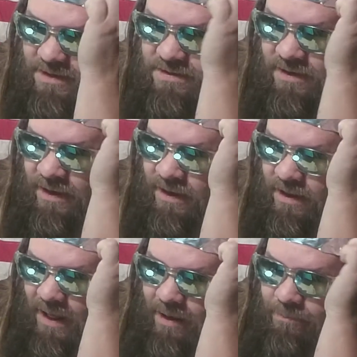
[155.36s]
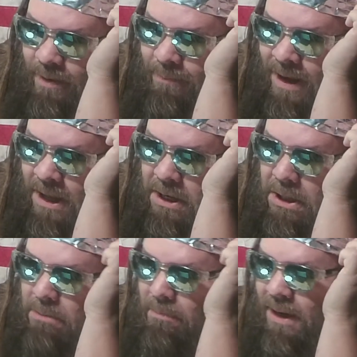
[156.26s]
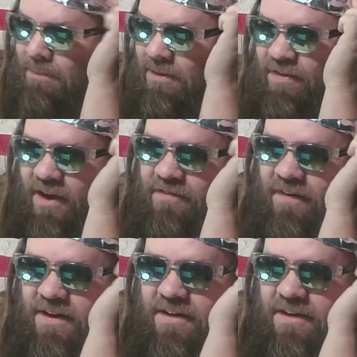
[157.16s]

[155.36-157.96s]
thing clouding my mind up, making me think funny